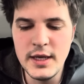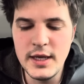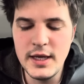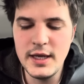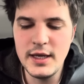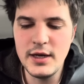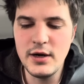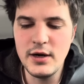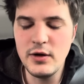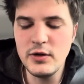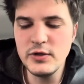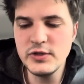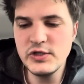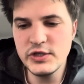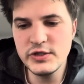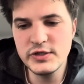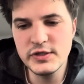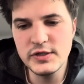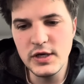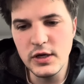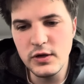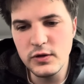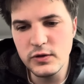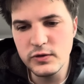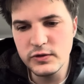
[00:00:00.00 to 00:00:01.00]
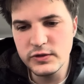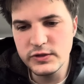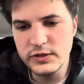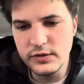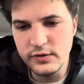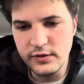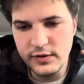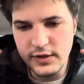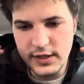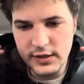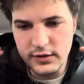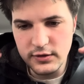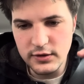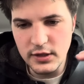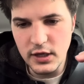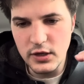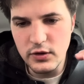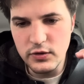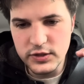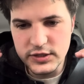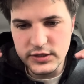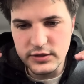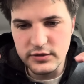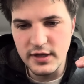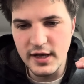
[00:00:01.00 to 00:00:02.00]
It all just goes to the
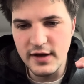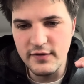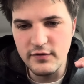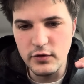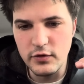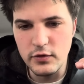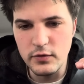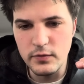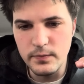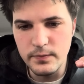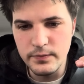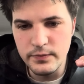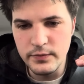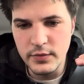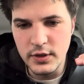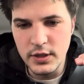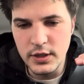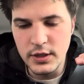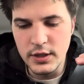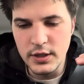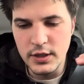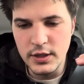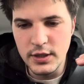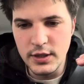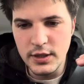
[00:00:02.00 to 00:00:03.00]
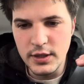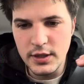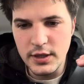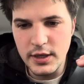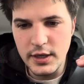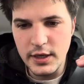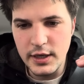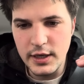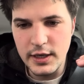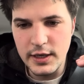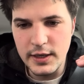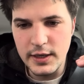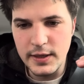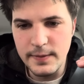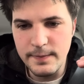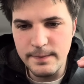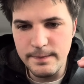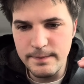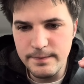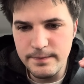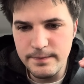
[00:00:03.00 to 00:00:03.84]
lowest level. And